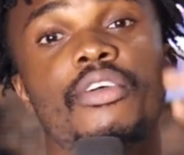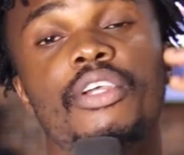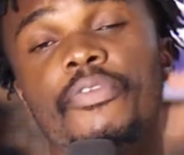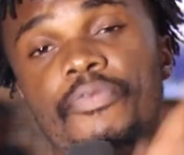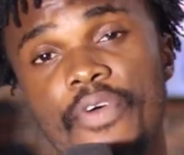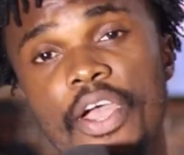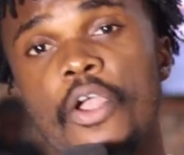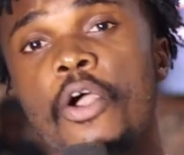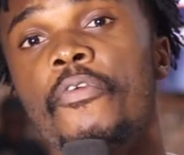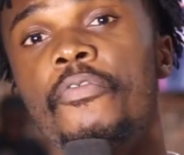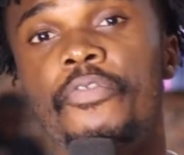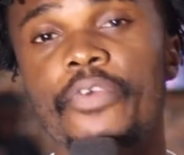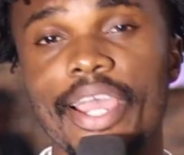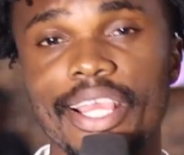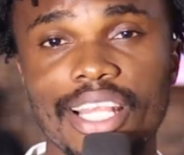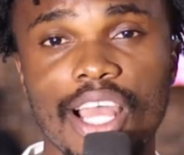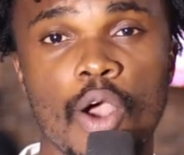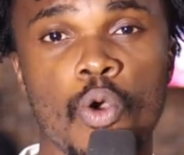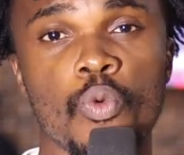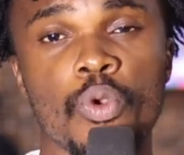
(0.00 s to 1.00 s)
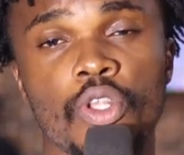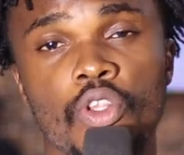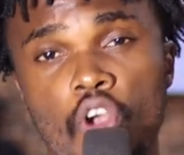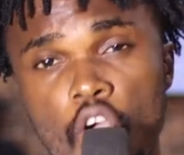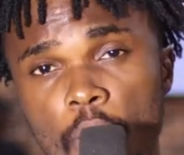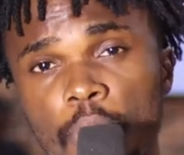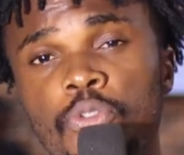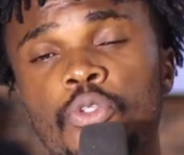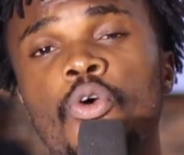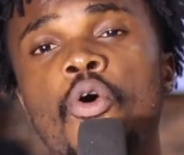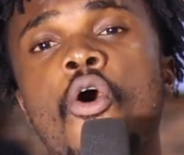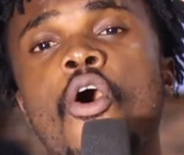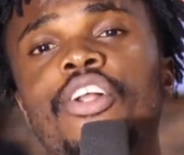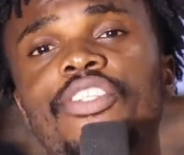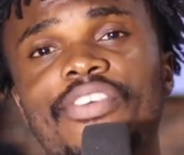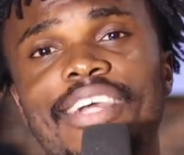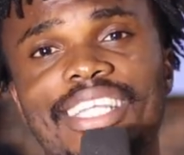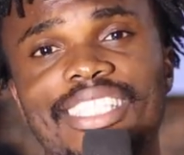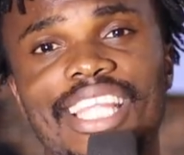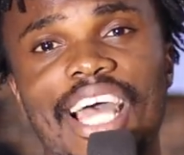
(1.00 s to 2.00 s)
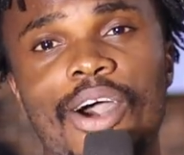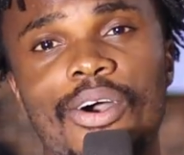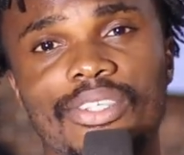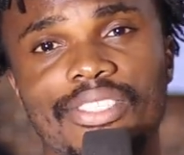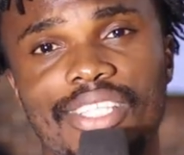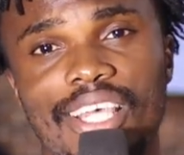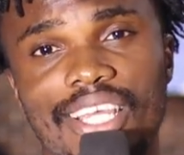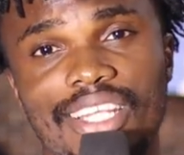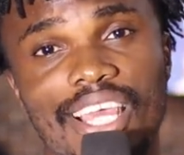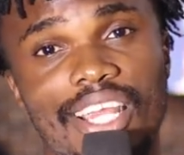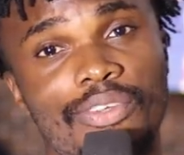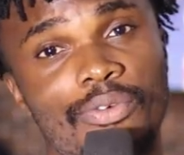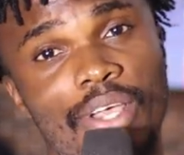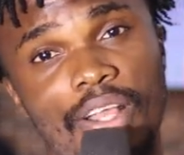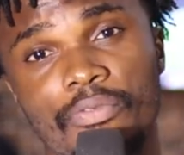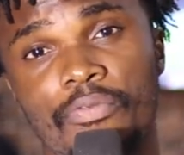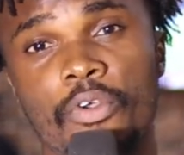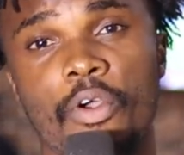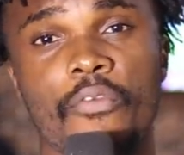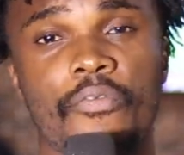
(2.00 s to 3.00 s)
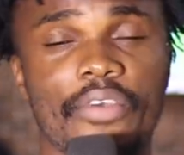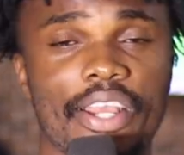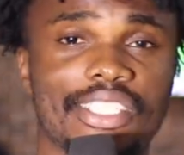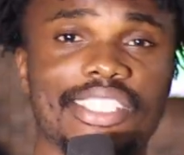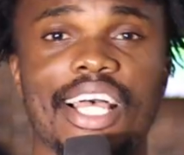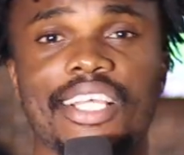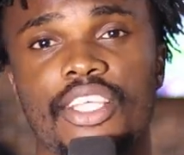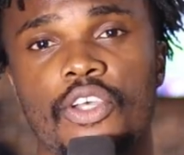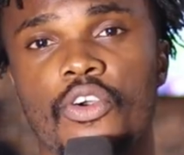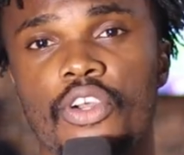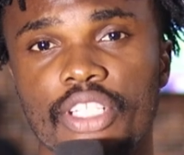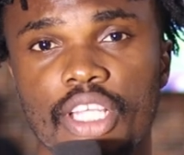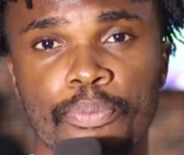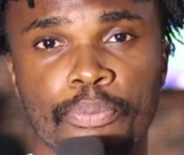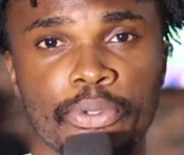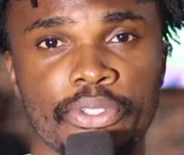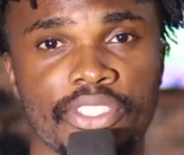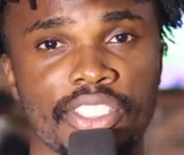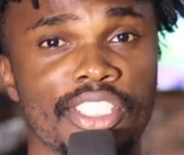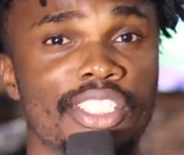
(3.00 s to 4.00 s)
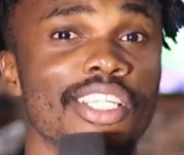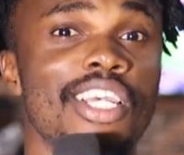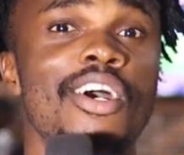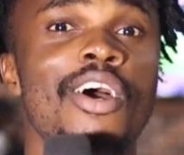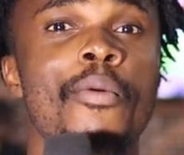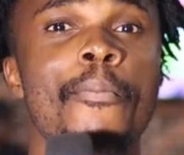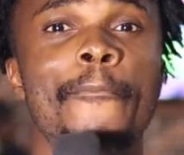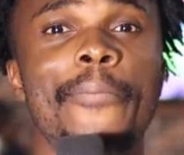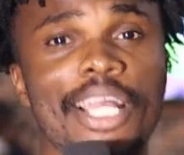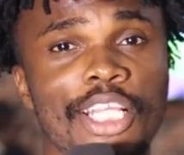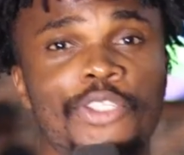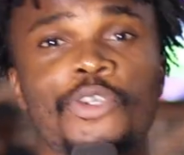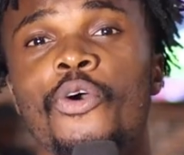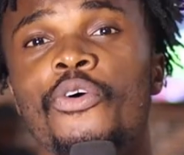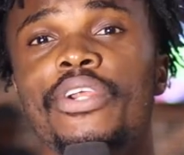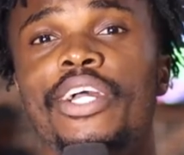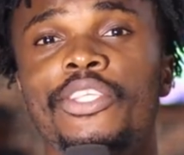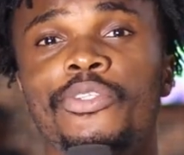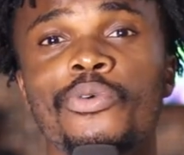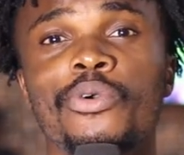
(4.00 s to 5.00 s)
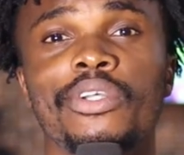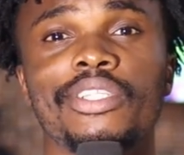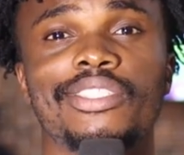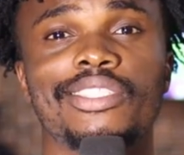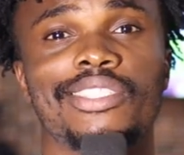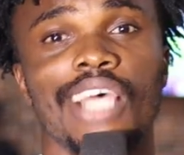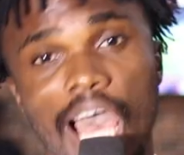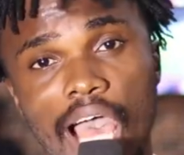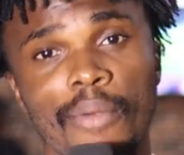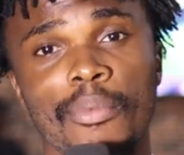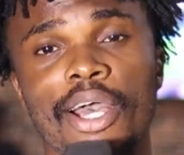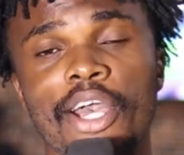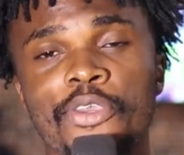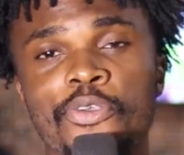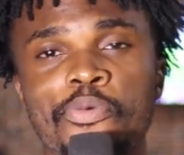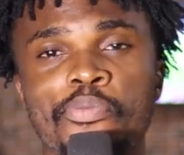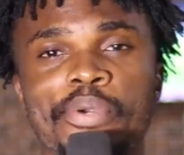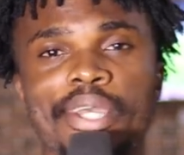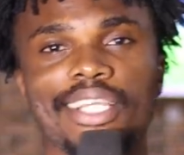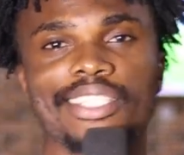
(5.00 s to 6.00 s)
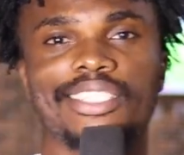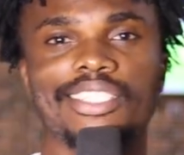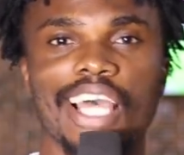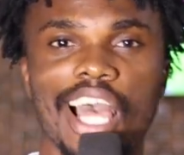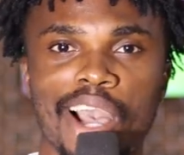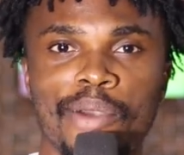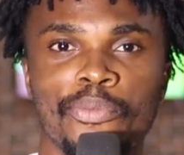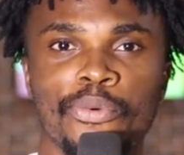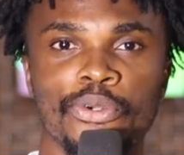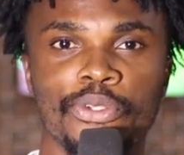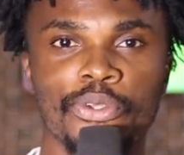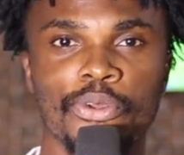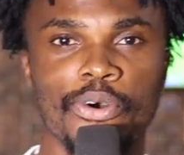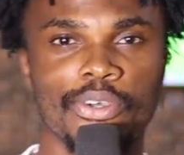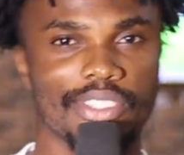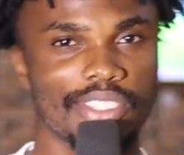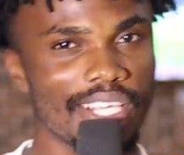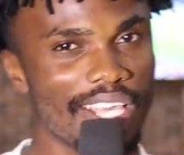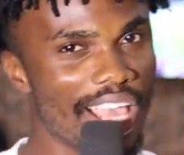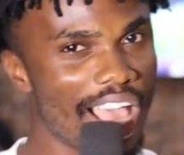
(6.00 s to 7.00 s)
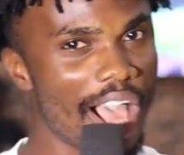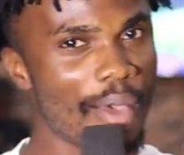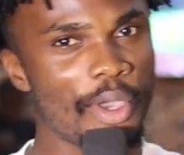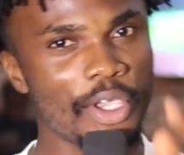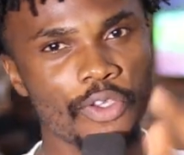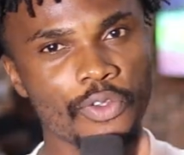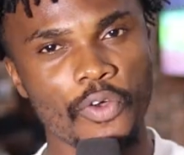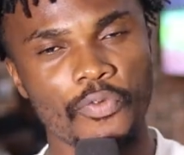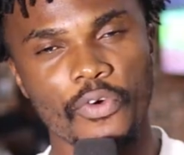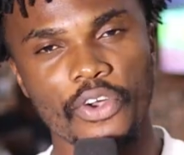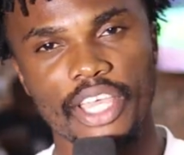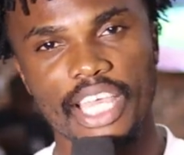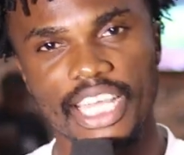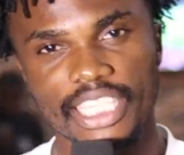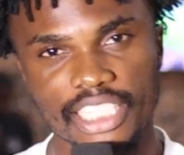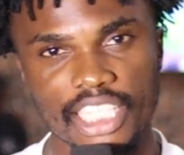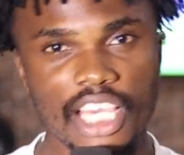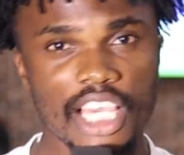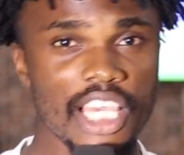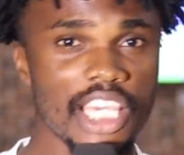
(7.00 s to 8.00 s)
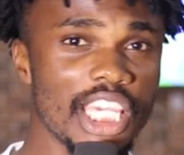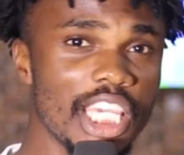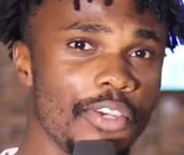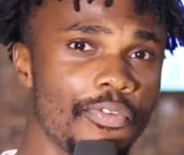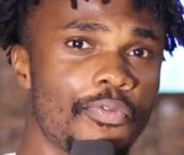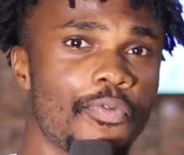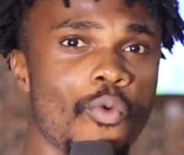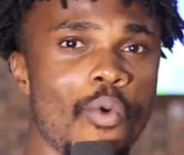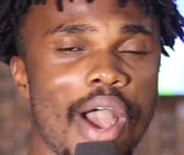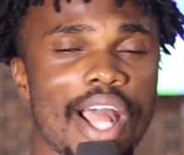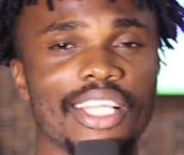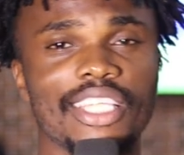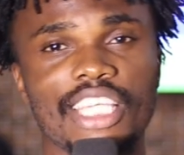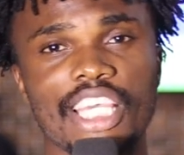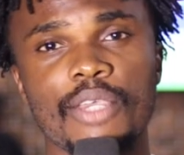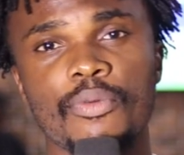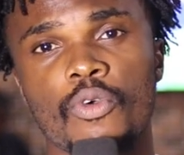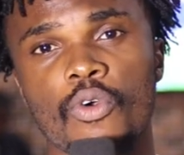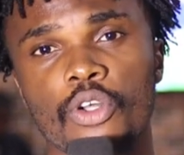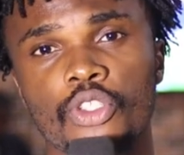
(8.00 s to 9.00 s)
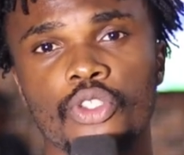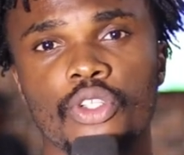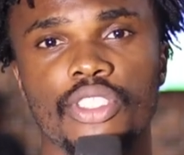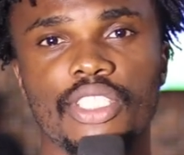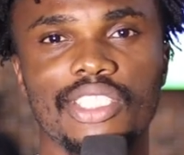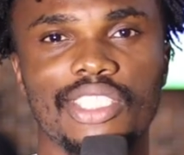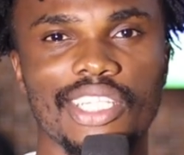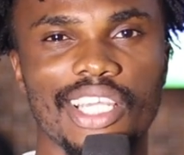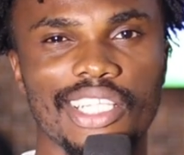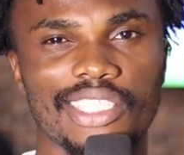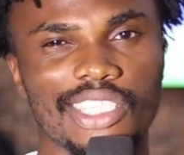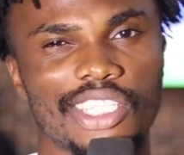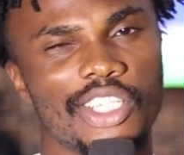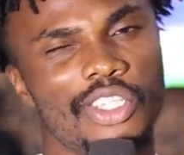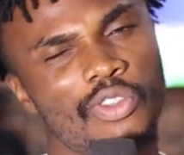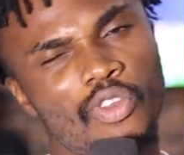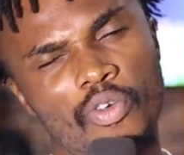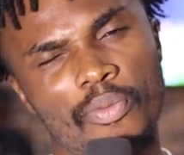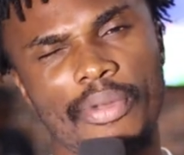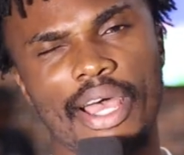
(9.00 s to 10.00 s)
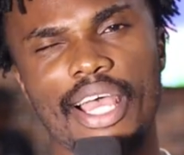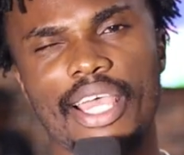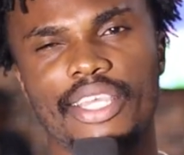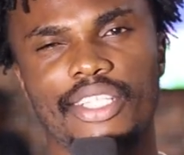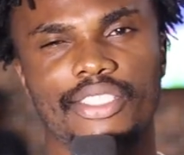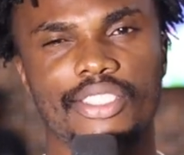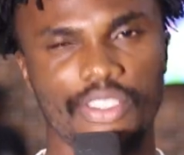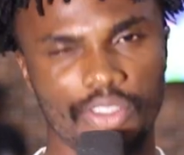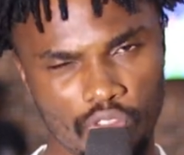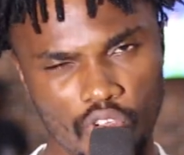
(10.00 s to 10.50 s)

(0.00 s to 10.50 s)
Refer your friend and win up to 100,000. And well, for your first and second deposit, Bet Correct will summon you better bonus. And make you not forget, if one game cuts your ticket, no mind.